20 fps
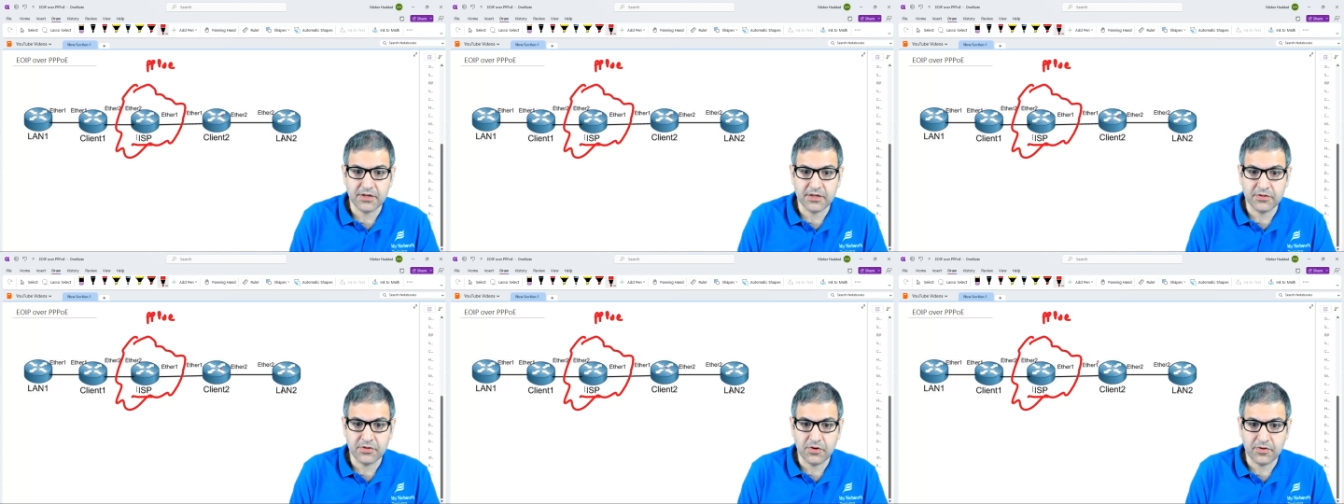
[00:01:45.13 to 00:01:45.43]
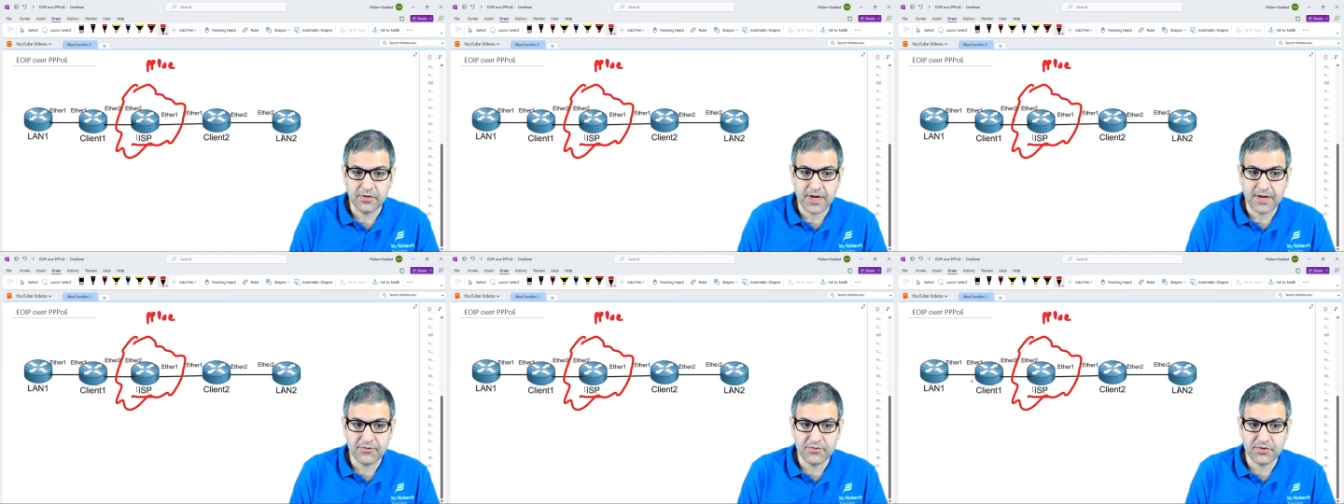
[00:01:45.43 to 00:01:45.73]
the
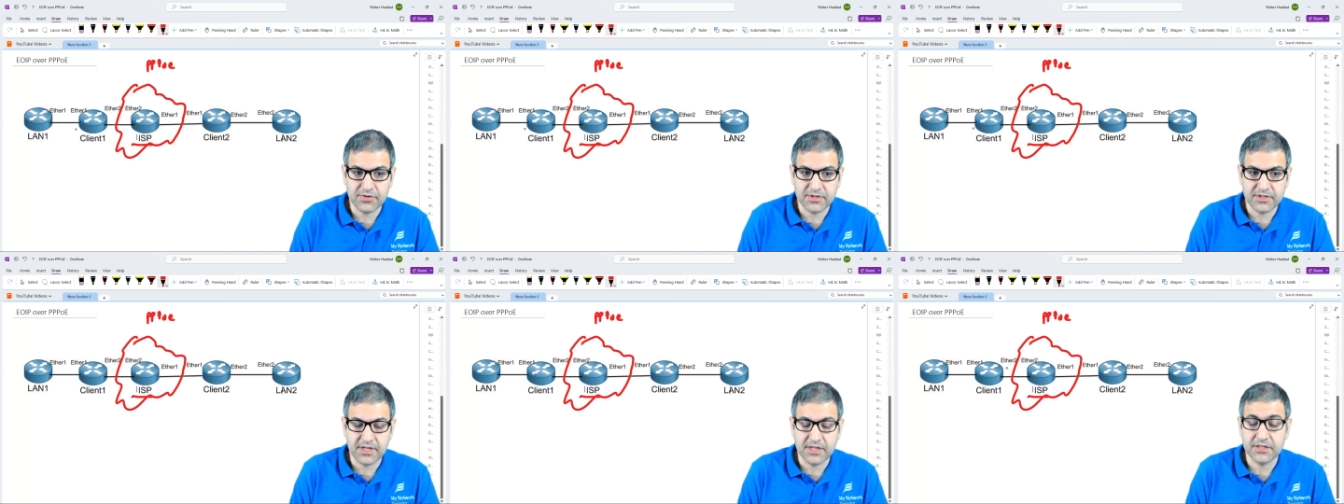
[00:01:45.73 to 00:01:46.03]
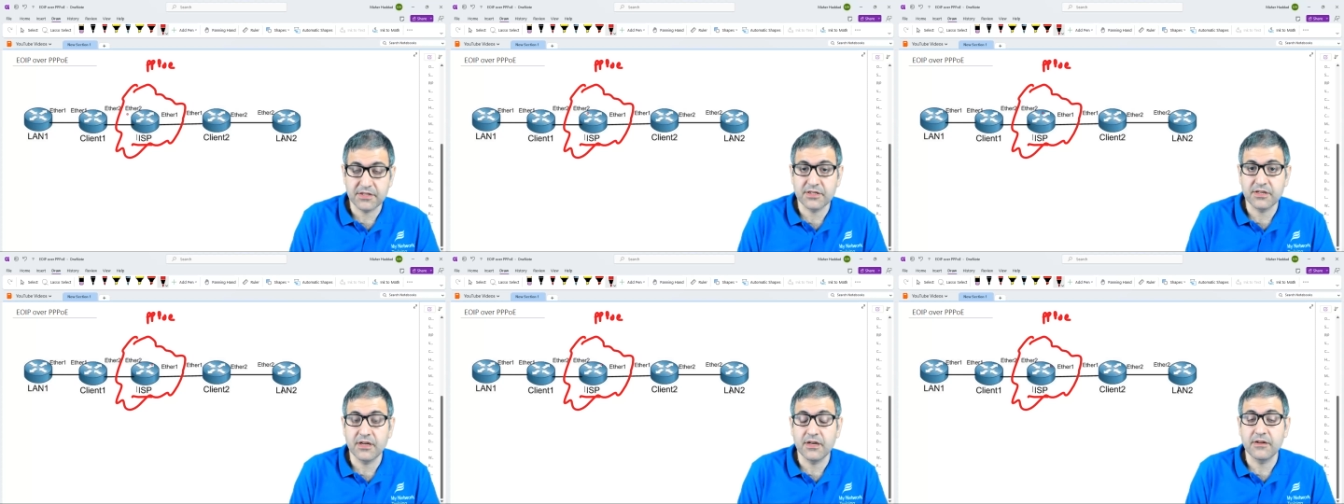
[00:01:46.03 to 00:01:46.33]
routers, that
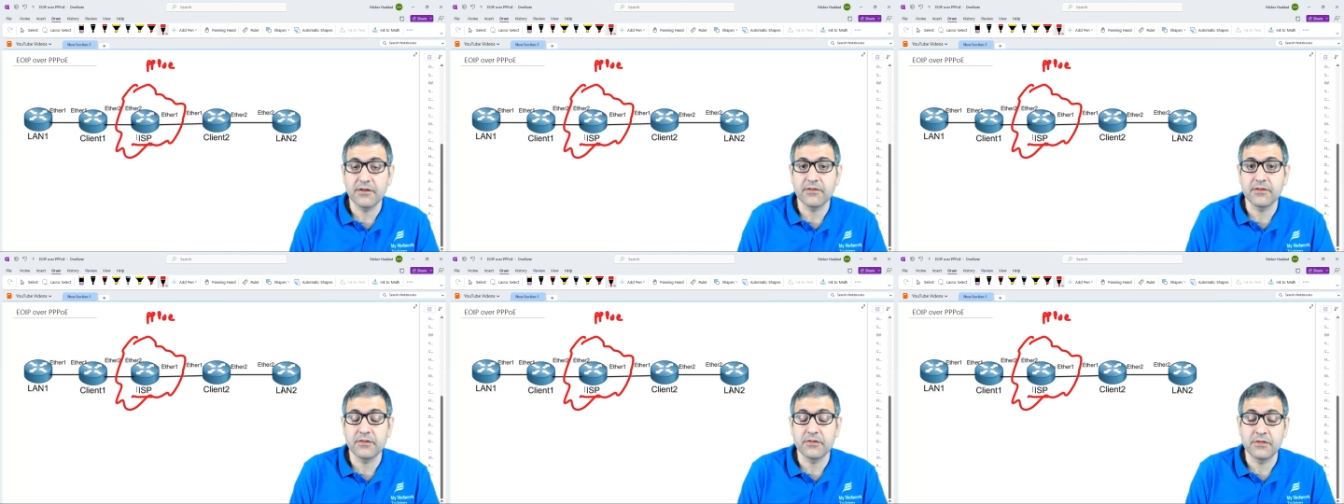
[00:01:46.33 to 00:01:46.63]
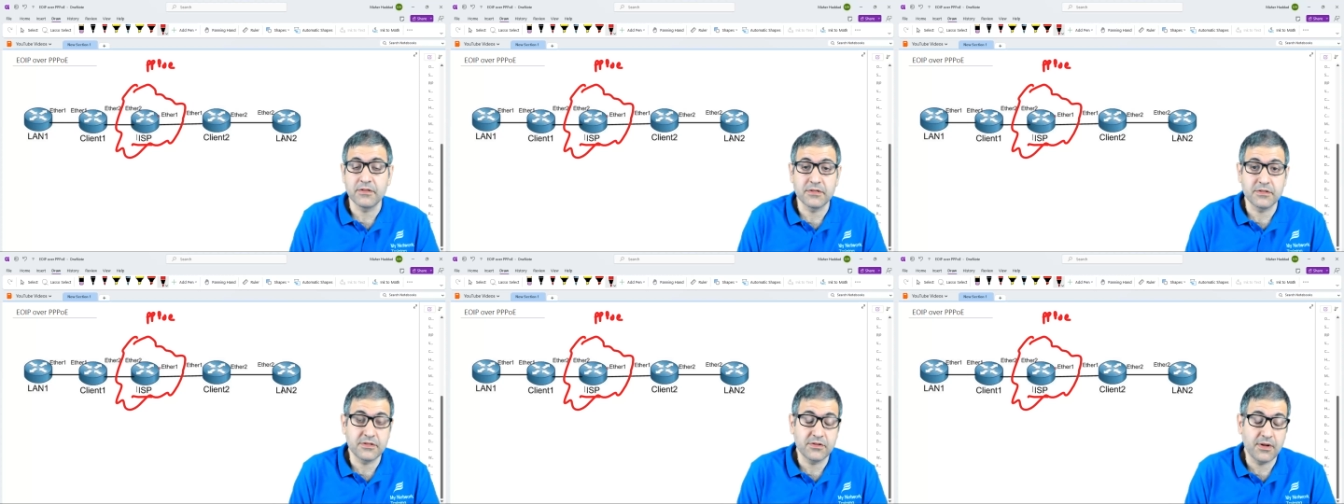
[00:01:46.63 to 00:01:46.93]

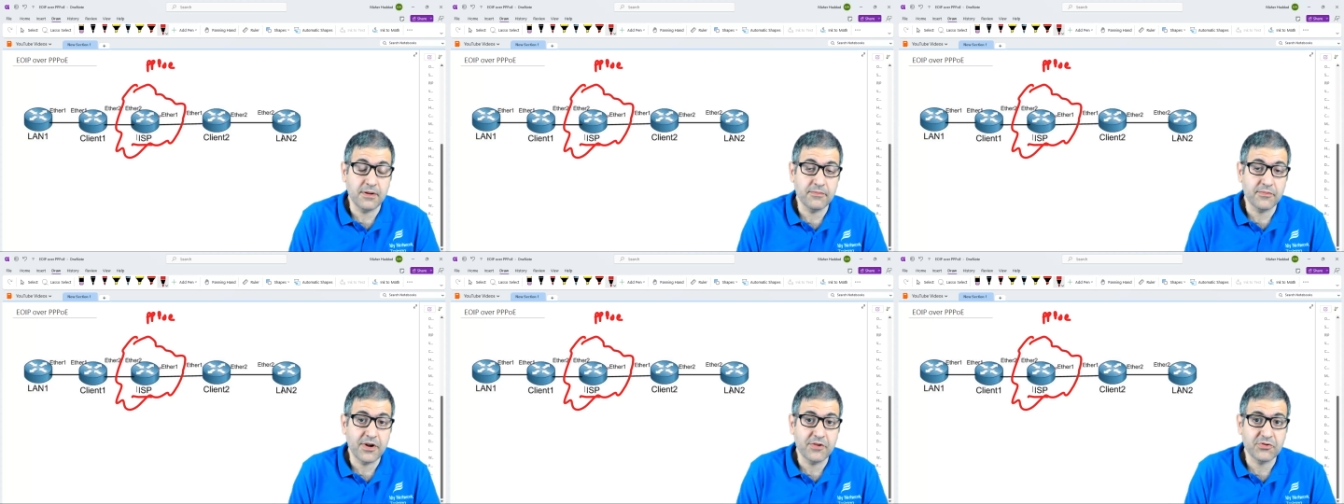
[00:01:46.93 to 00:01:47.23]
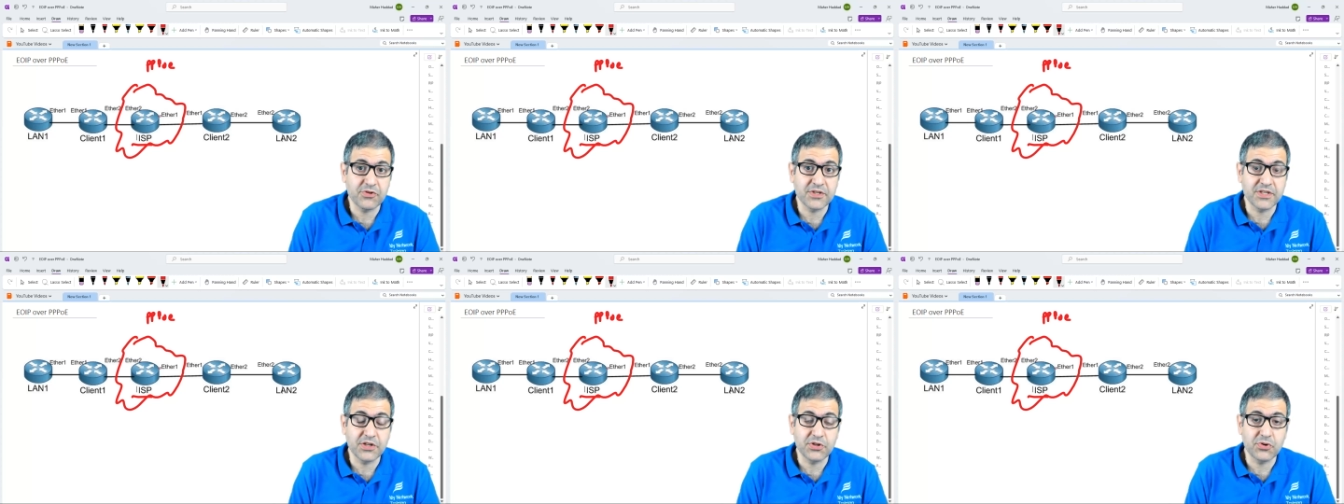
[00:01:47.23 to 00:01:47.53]
some
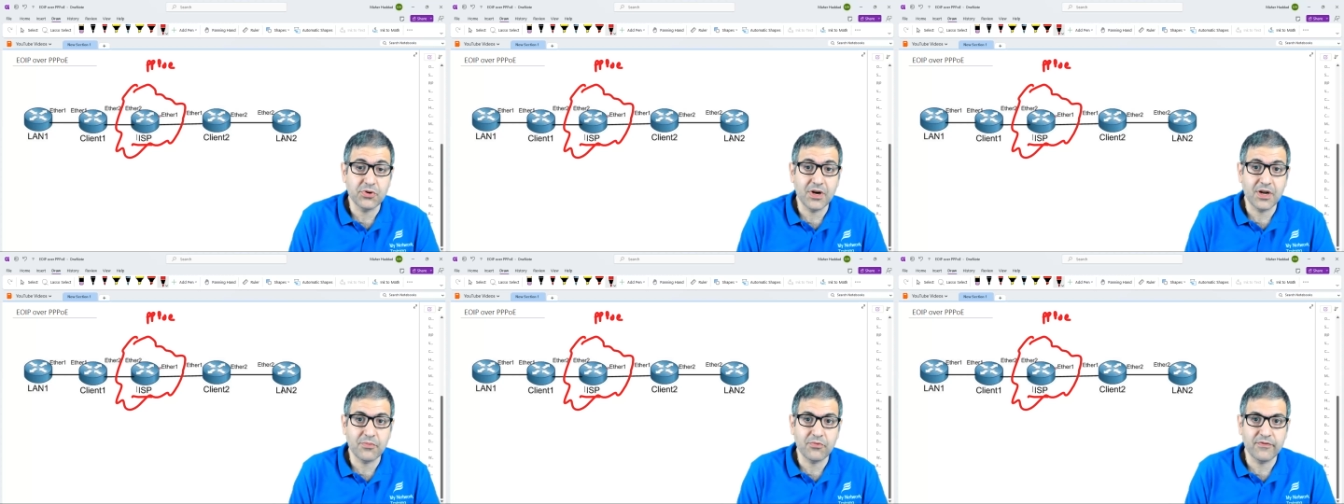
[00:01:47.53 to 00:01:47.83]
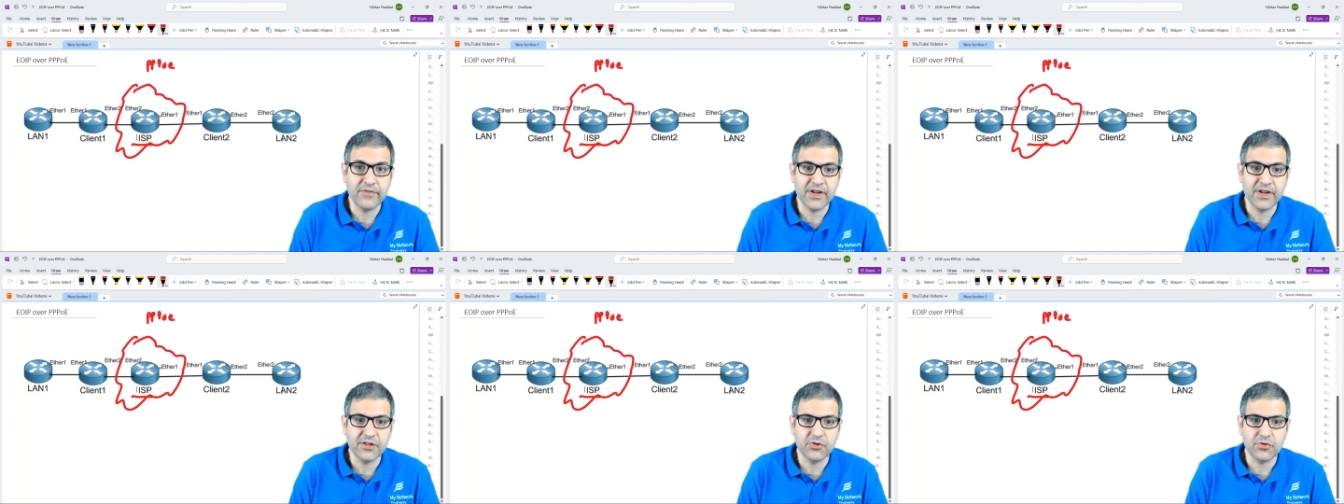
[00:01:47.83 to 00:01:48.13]
routers that you are
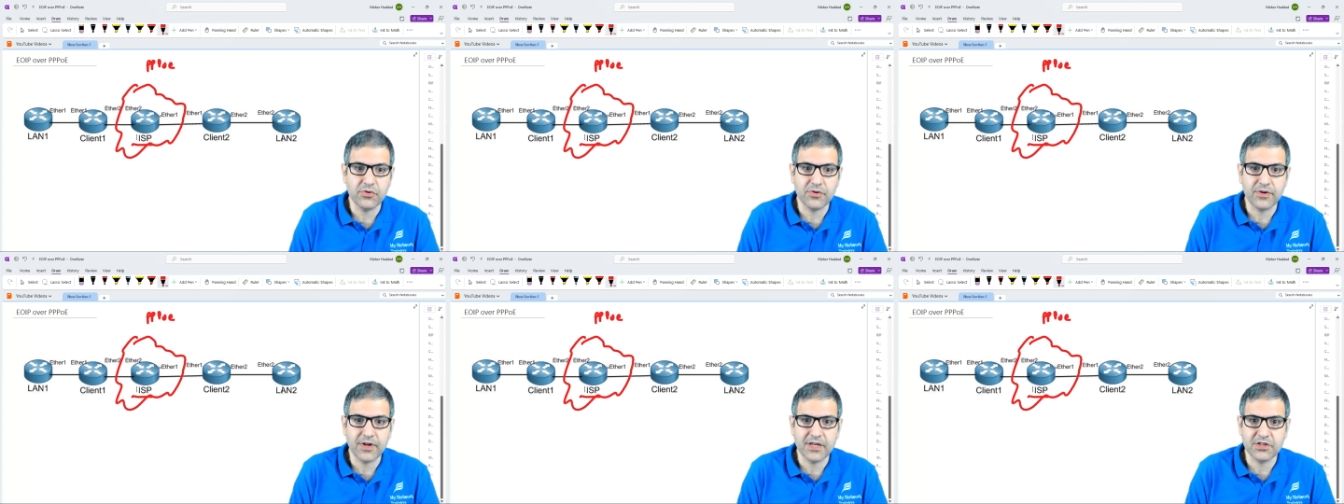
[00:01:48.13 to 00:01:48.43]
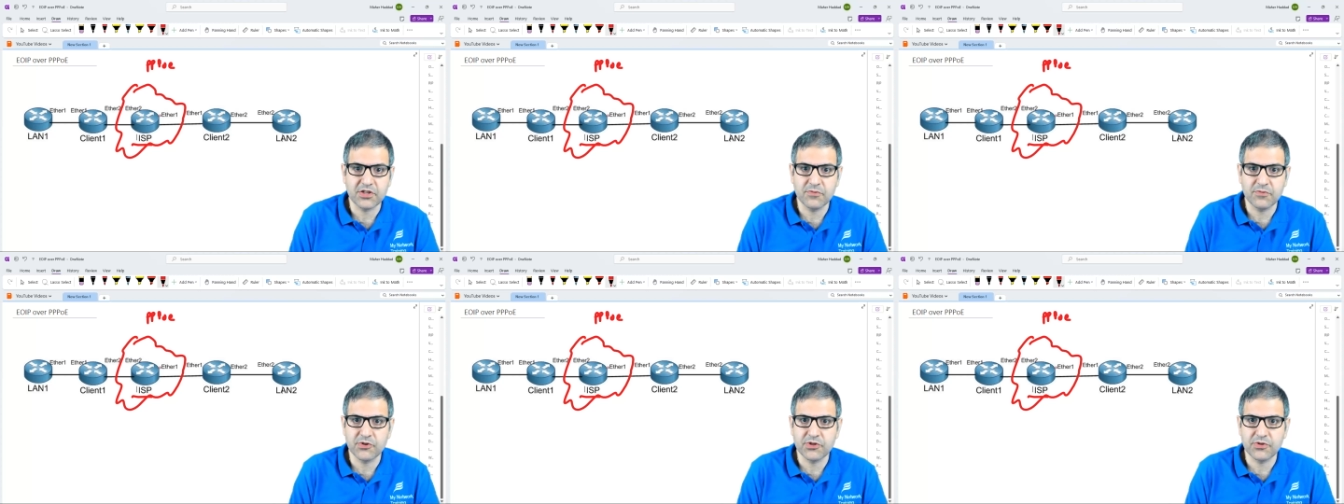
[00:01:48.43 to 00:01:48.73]
providing to your
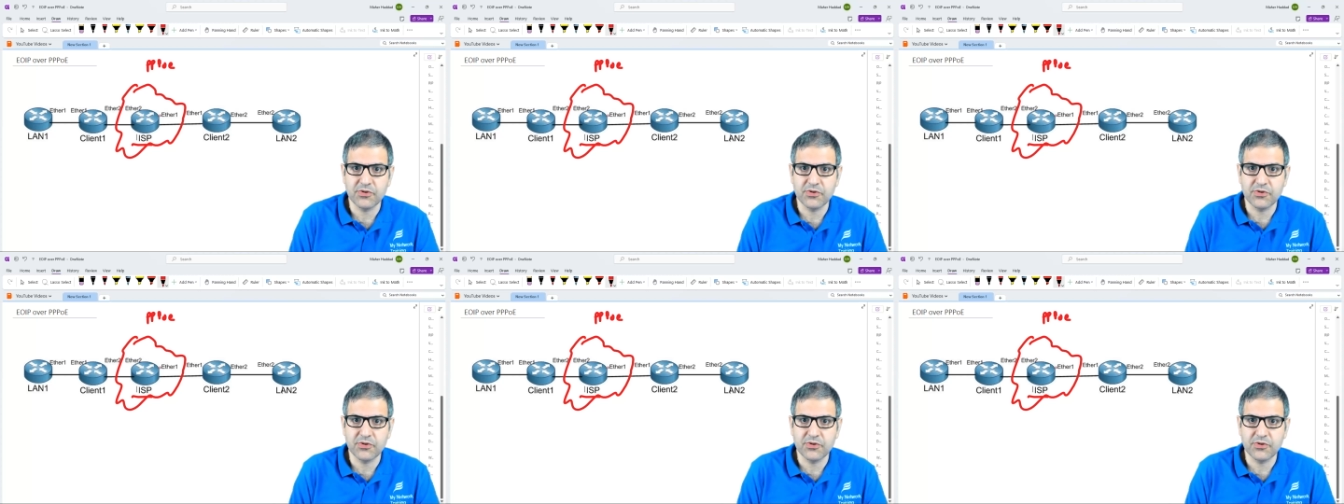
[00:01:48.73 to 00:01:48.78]
customers,